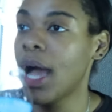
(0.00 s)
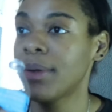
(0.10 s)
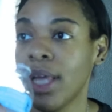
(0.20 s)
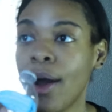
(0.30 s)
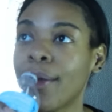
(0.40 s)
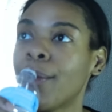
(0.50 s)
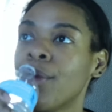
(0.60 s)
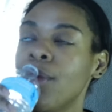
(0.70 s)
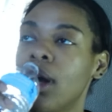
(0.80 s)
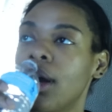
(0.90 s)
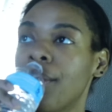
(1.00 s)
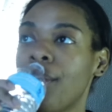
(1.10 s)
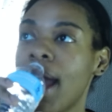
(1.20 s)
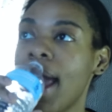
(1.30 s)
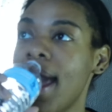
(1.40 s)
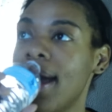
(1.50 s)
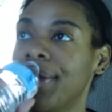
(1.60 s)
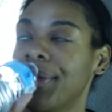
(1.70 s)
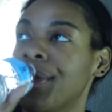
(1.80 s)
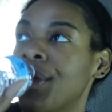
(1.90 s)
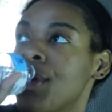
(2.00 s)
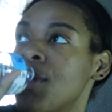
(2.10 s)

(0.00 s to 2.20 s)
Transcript: I was talking to Red.